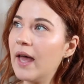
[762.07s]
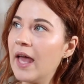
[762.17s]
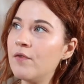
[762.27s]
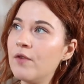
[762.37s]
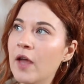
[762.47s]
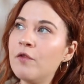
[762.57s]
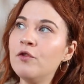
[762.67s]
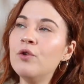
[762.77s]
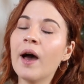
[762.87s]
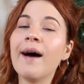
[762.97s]
If, if
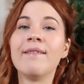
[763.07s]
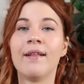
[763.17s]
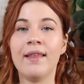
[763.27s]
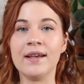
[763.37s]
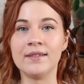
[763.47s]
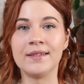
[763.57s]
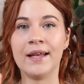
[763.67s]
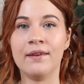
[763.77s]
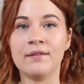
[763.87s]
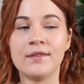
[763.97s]
you have a list
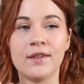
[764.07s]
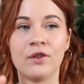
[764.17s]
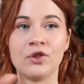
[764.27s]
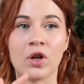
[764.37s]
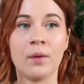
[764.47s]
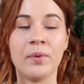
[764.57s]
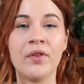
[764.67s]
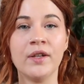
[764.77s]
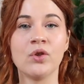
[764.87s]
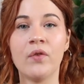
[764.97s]
and there's a couple of
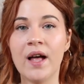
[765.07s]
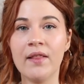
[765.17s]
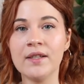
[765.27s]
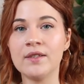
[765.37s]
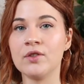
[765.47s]
things on that list,